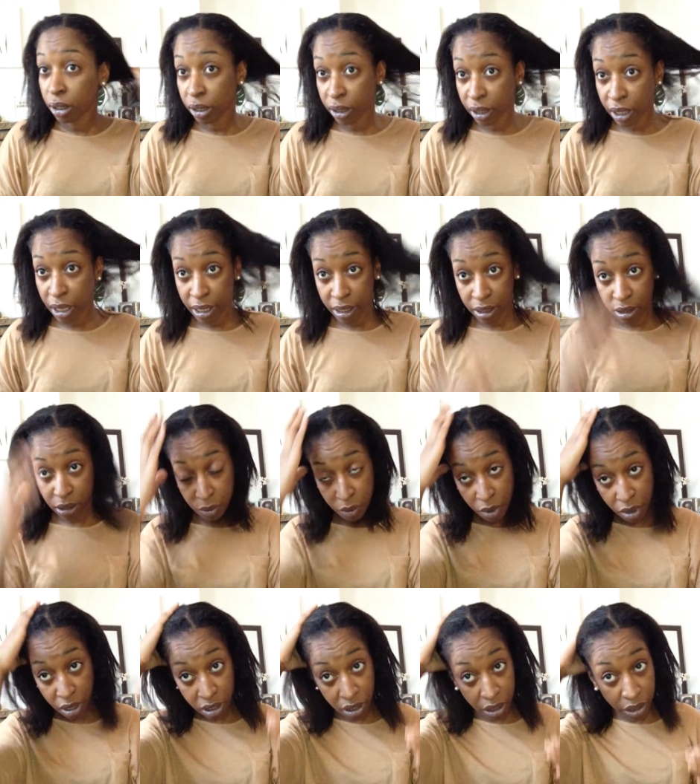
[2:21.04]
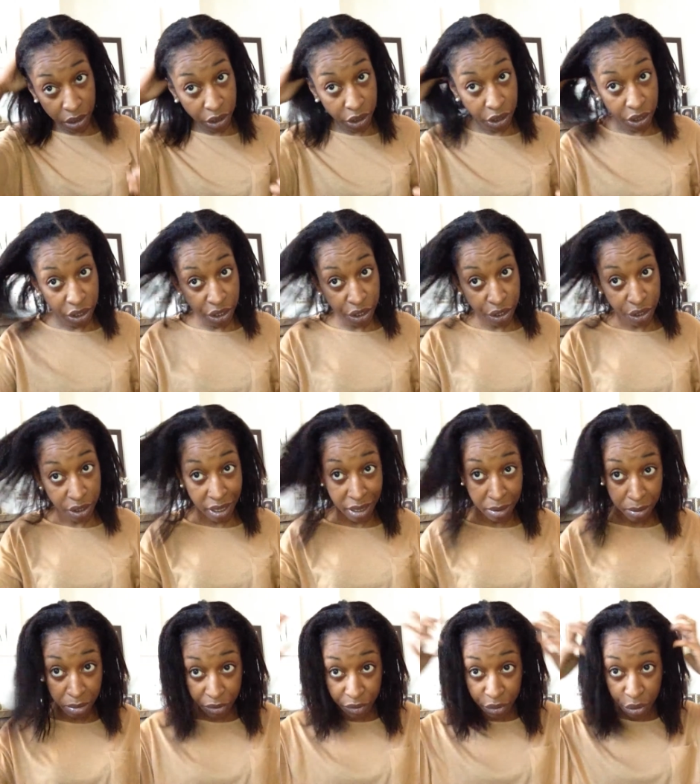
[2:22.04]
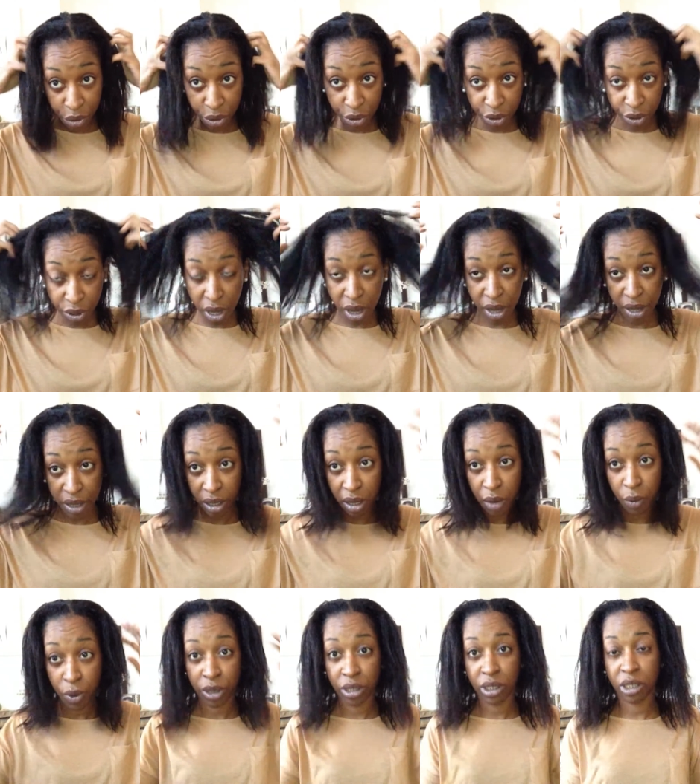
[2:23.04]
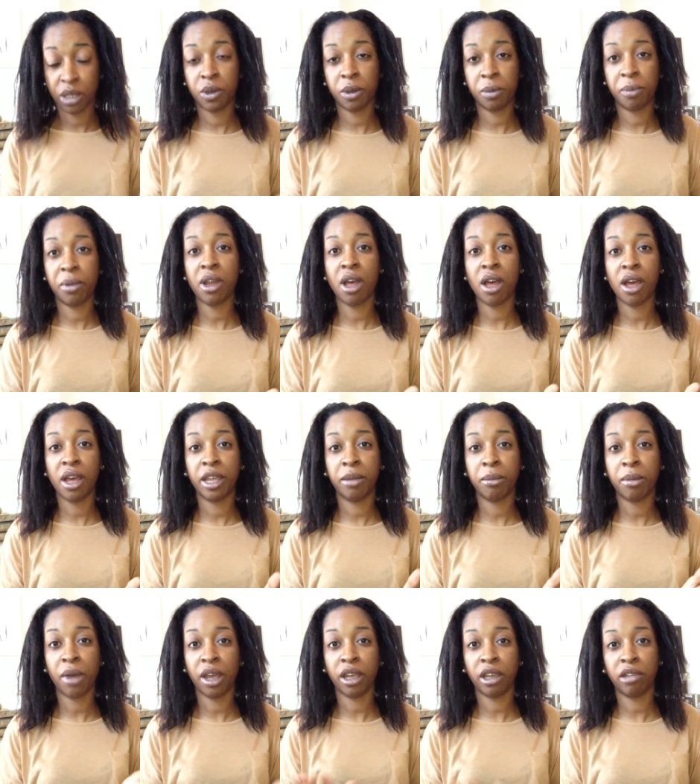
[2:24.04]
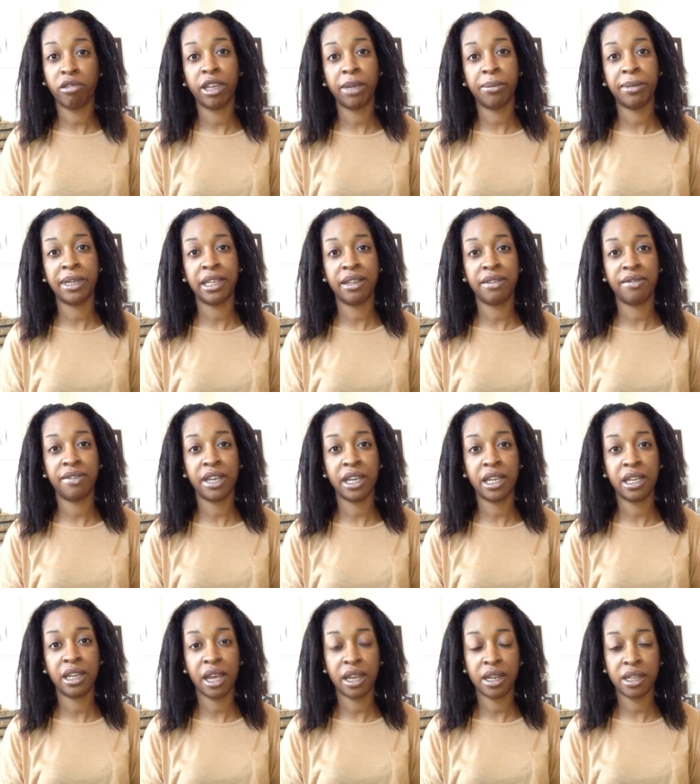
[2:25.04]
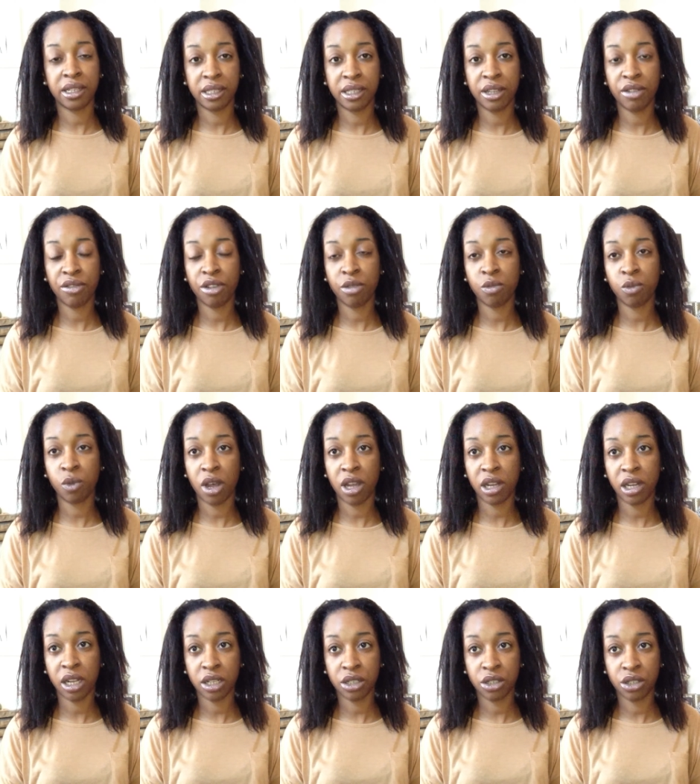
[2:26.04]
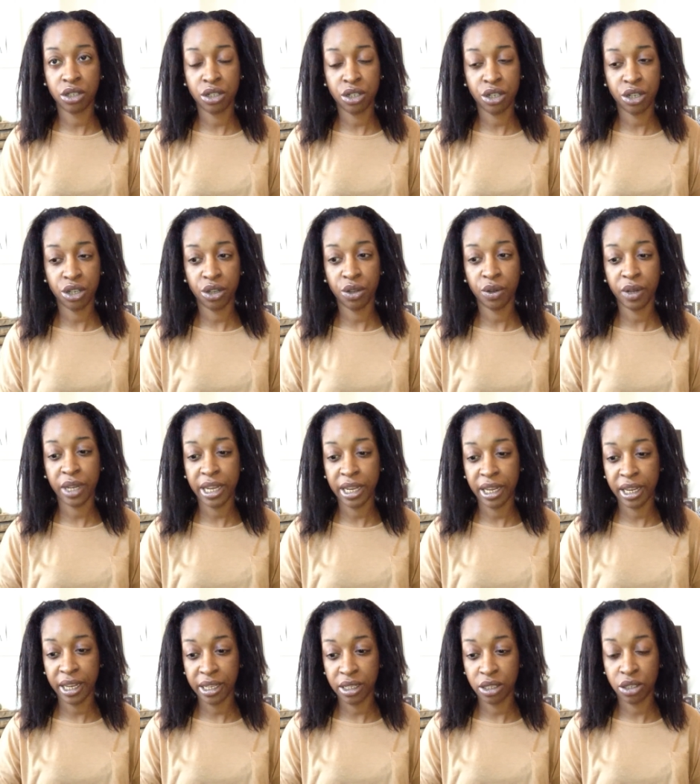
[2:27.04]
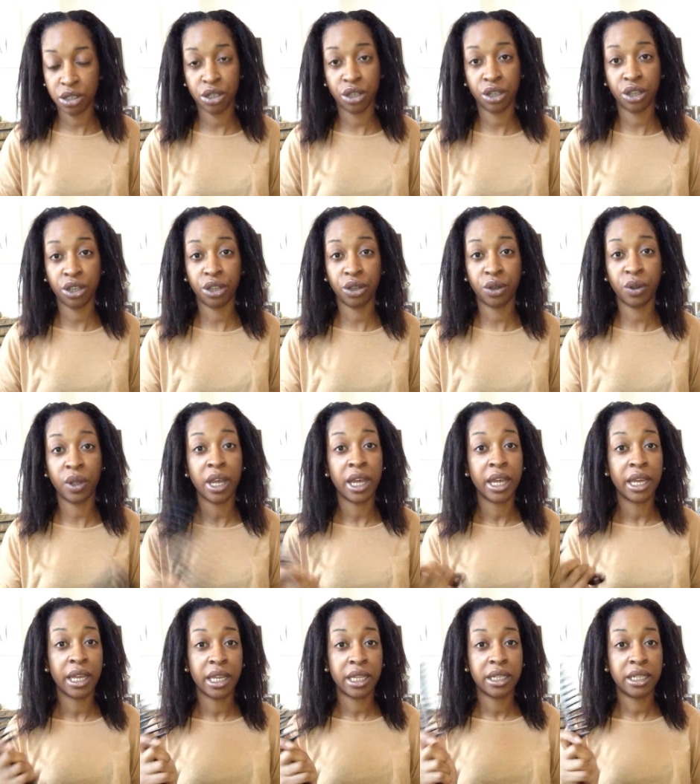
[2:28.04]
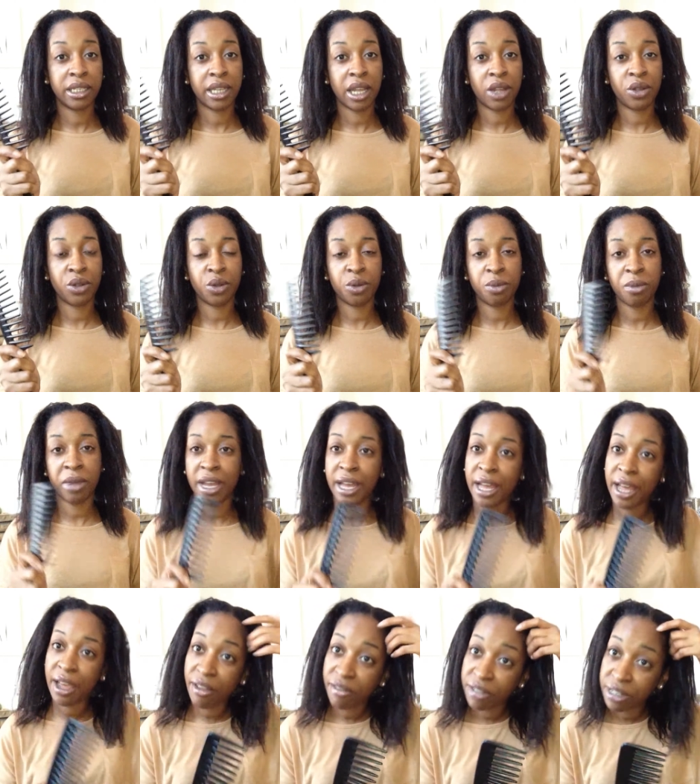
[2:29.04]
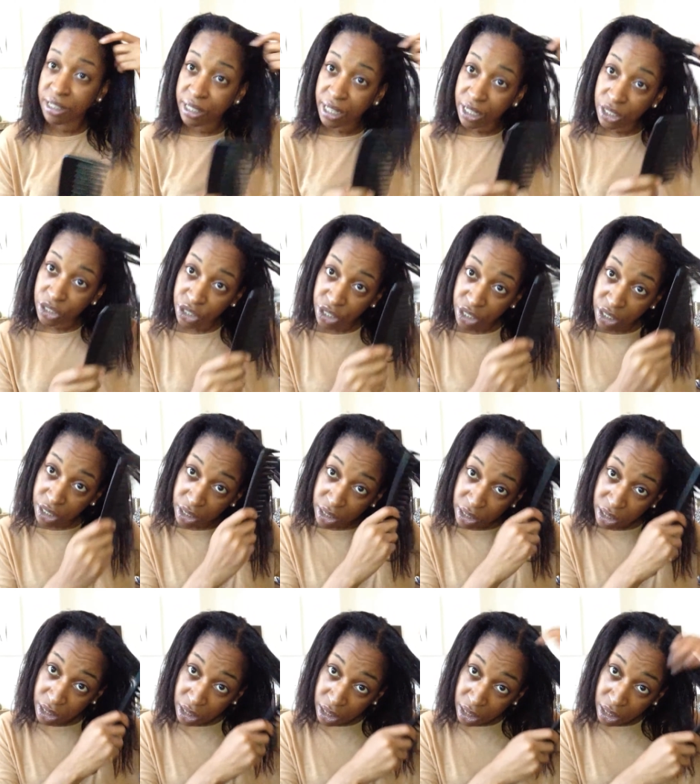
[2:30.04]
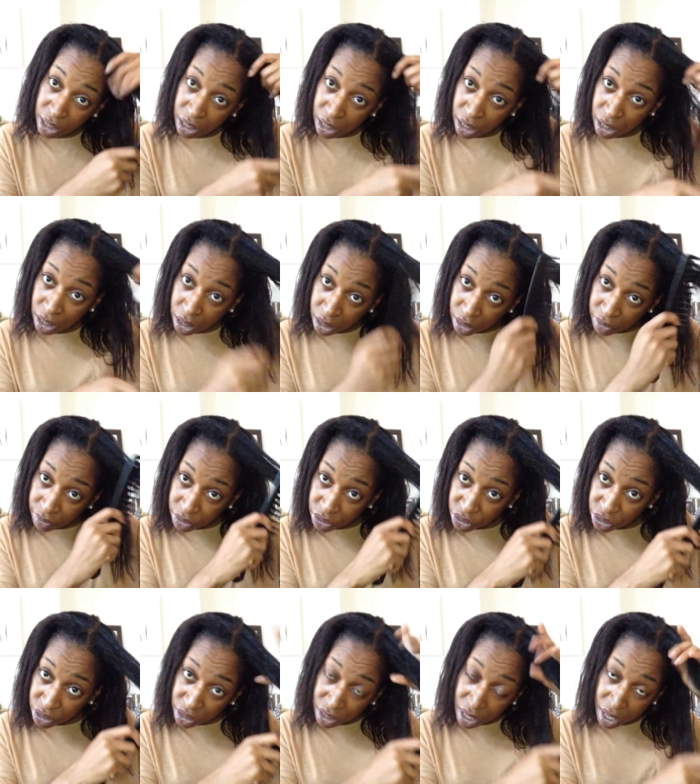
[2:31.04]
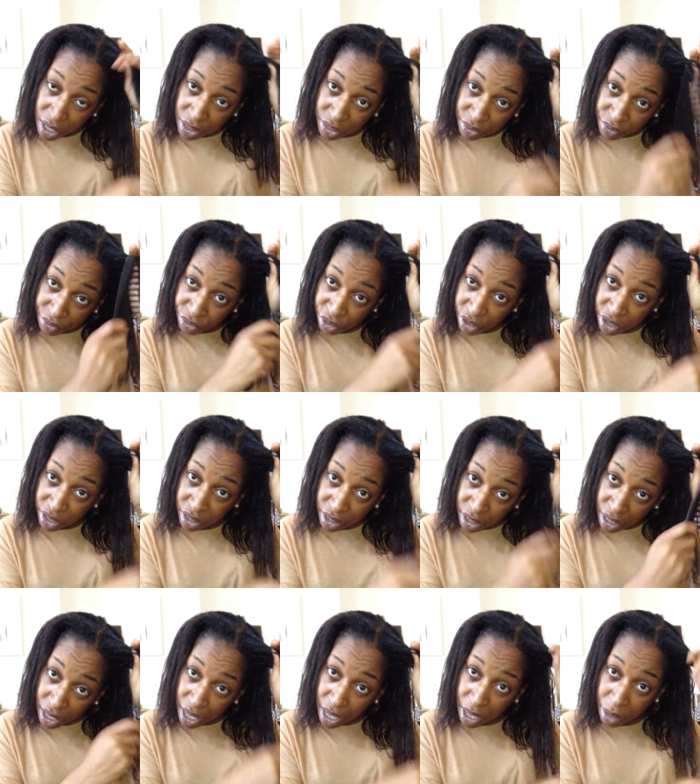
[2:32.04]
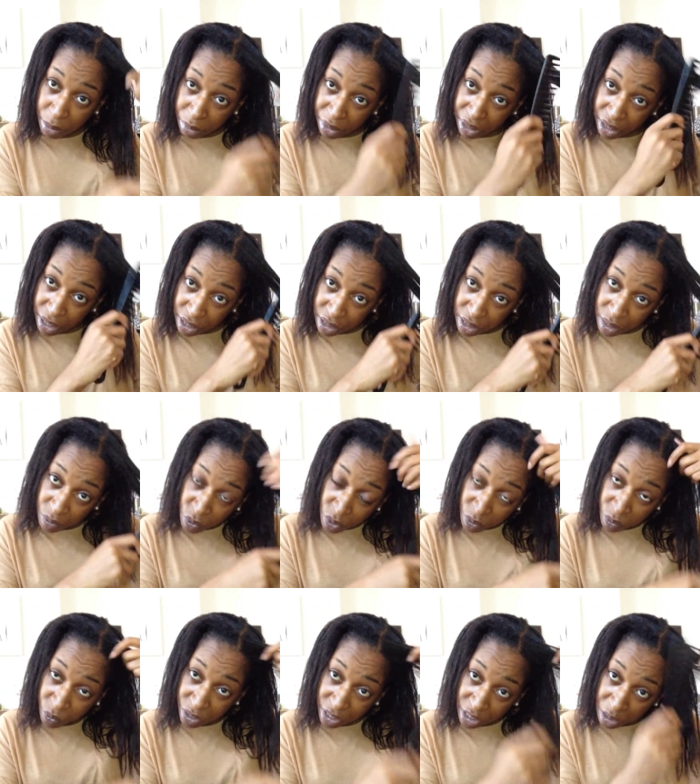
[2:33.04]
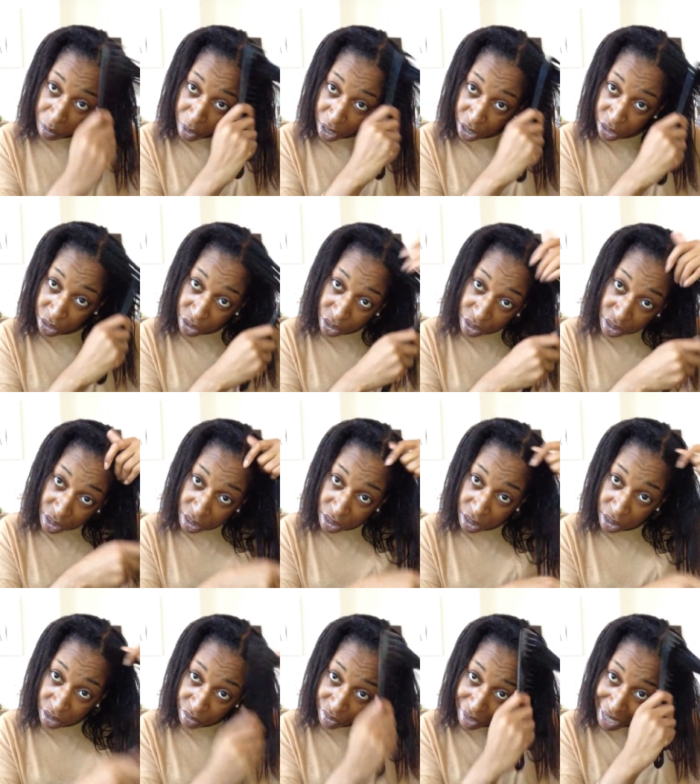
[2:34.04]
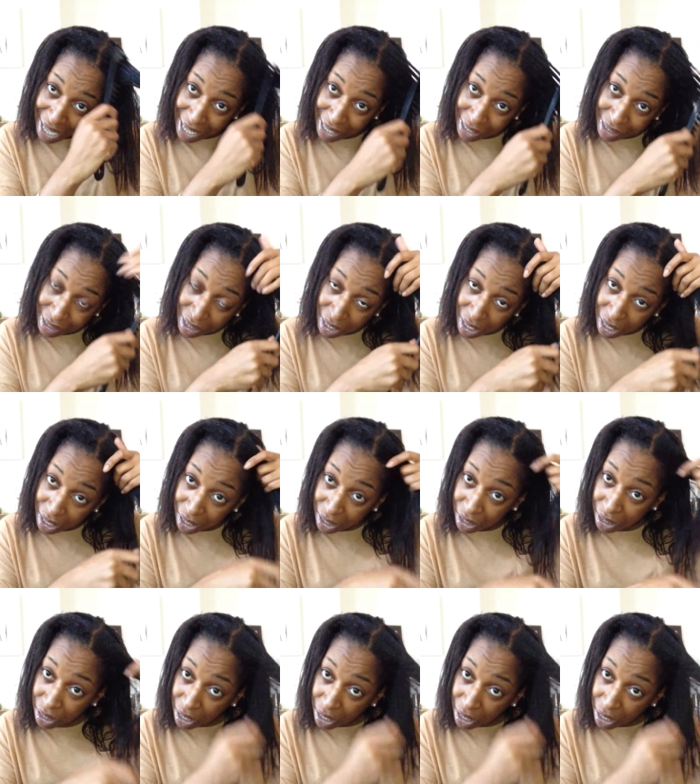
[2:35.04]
Okay, so what I like to do then, before I go on to apply my cream leave-in and a serum, what I like to do is to detangle my hair in sections. I'll just start in the front. Um, because I'm one week's post-relaxer,